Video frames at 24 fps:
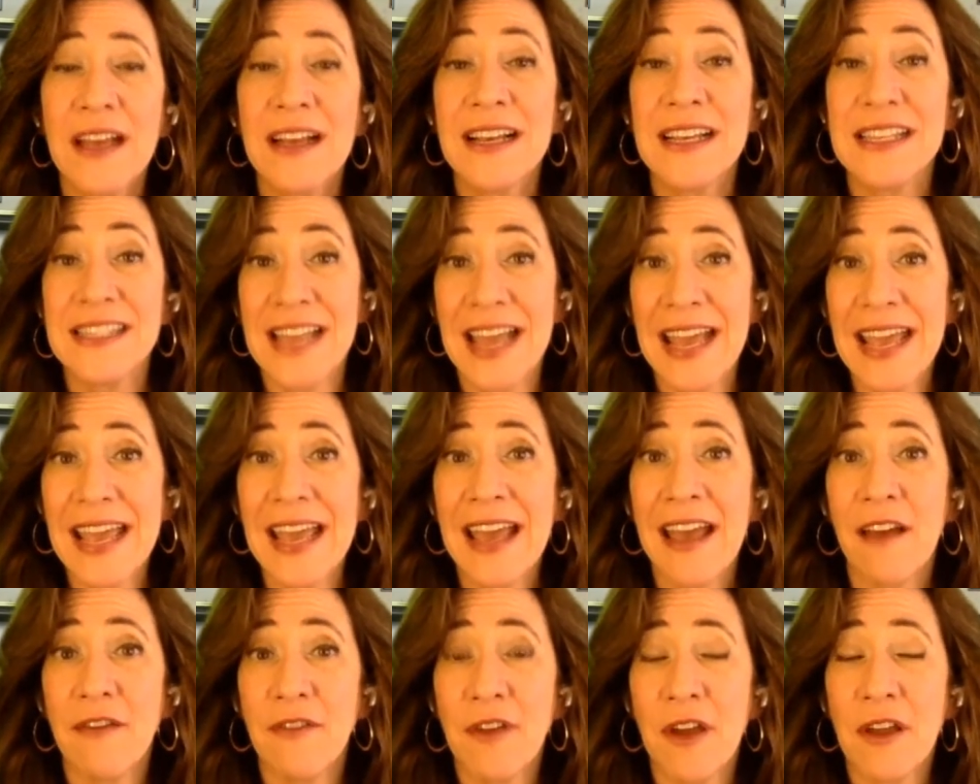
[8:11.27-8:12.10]
because I
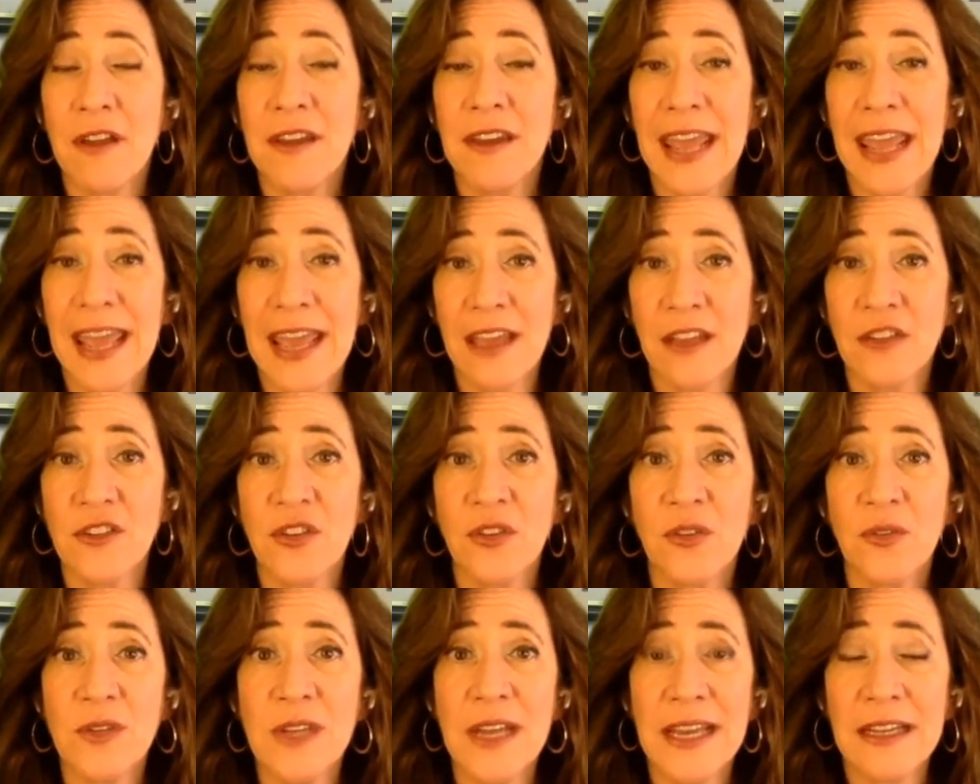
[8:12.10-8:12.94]
have an aunt
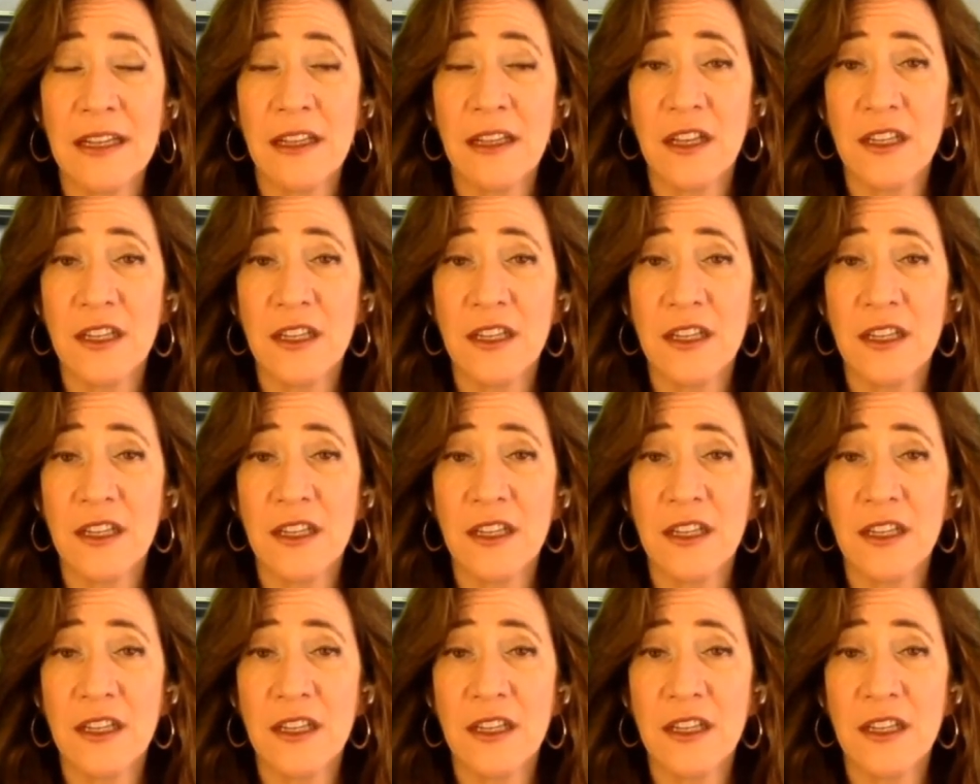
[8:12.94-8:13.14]
who died a